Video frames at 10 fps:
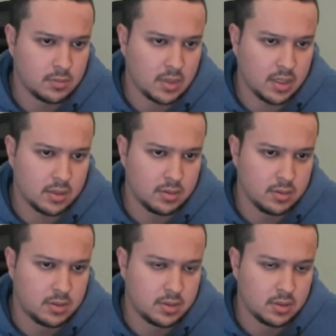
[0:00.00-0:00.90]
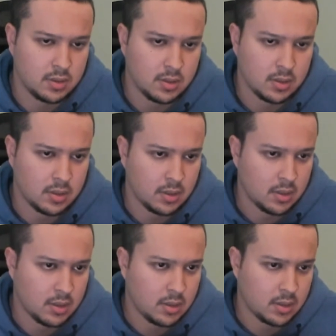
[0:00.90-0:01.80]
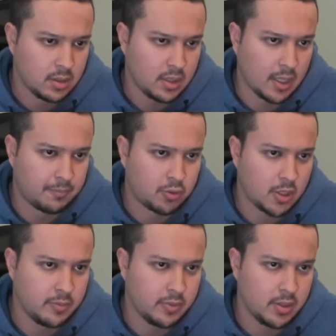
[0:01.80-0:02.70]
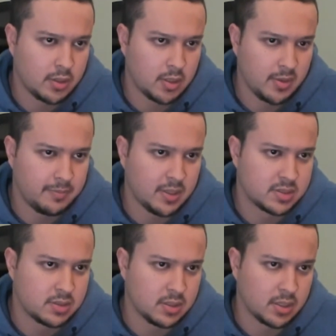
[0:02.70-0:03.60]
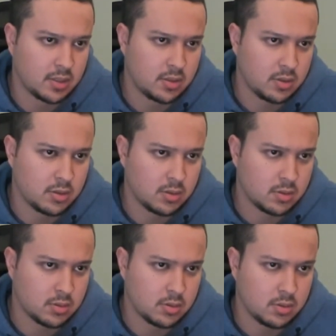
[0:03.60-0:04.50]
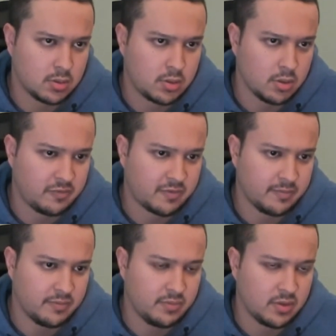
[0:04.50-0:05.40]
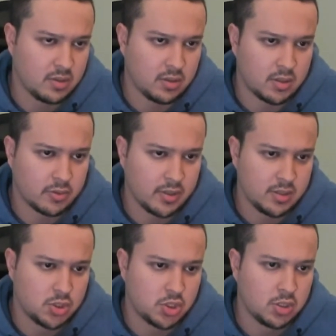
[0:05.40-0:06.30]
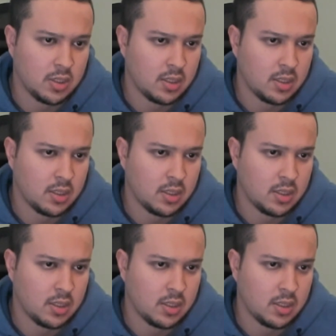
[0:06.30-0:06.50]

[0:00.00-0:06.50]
And yeah, probably gonna be best to like go from the long range.